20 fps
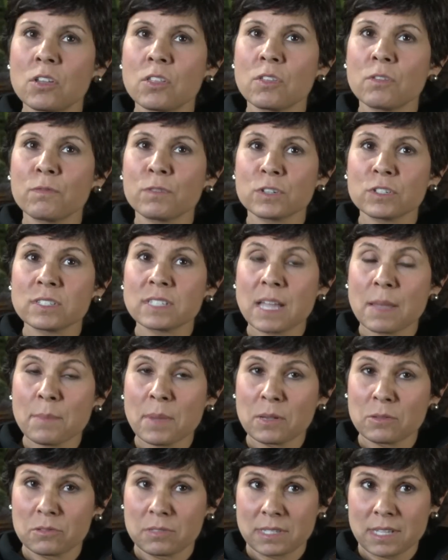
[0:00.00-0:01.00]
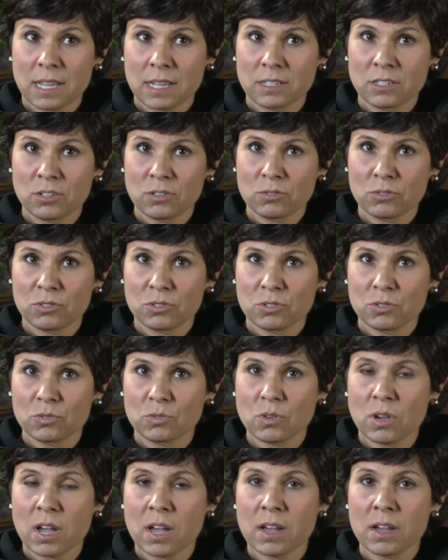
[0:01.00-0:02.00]
The first time I was diagnosed
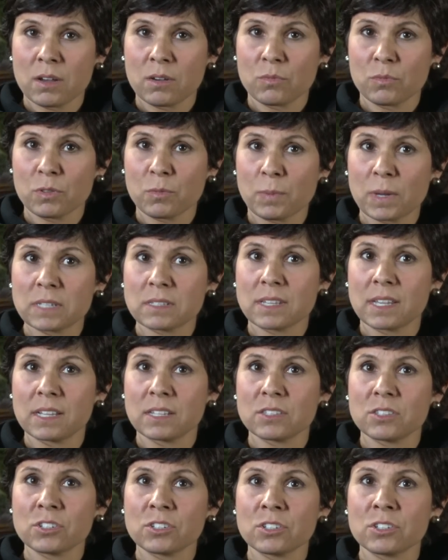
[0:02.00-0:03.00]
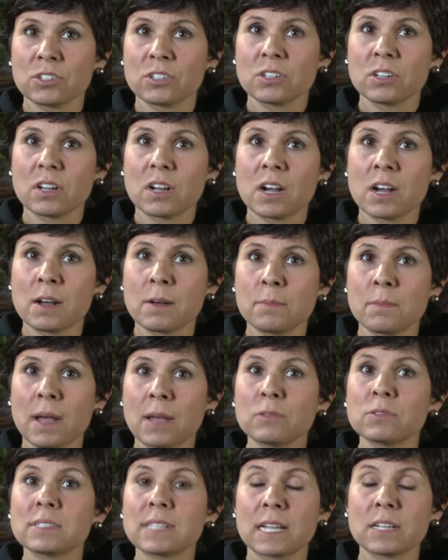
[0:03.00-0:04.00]
with breast cancer,
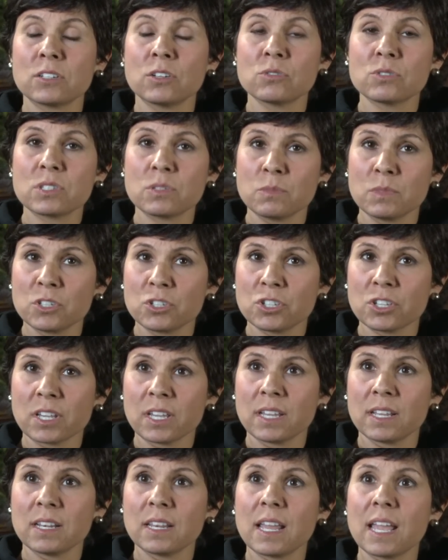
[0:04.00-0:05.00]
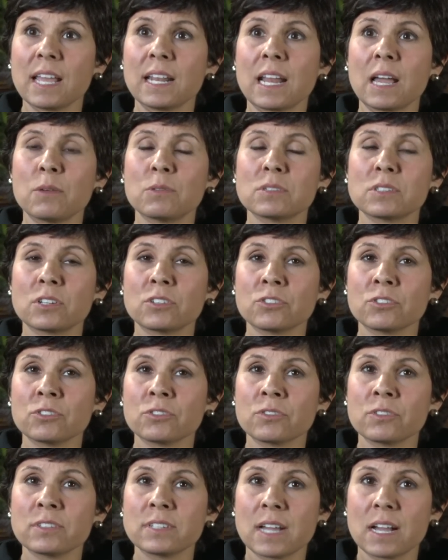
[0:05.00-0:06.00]
I was diagnosed in Michigan, and I was
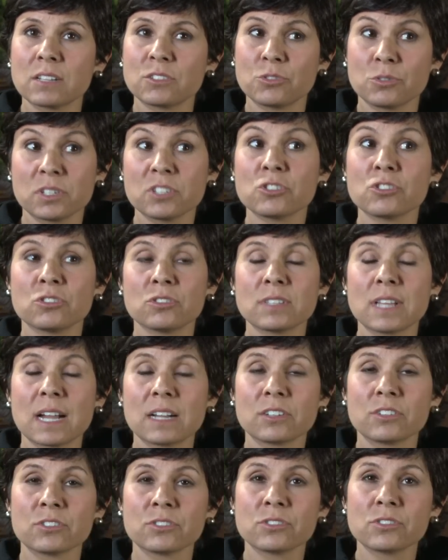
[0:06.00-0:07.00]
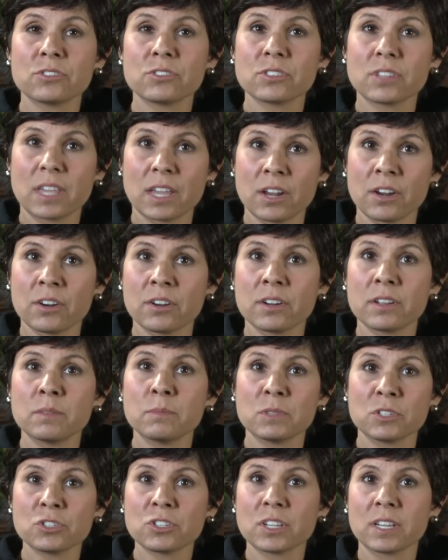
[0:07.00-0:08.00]
under the traditional doctor's care
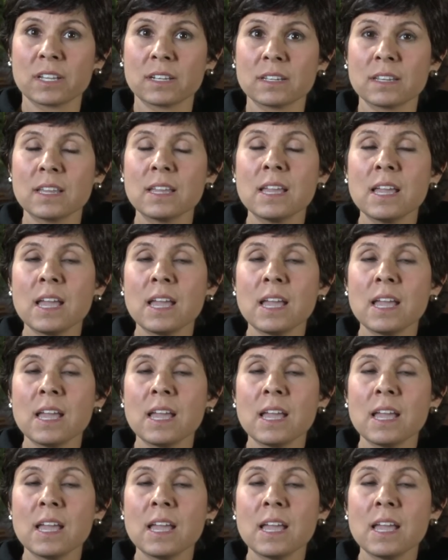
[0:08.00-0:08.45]
in Michigan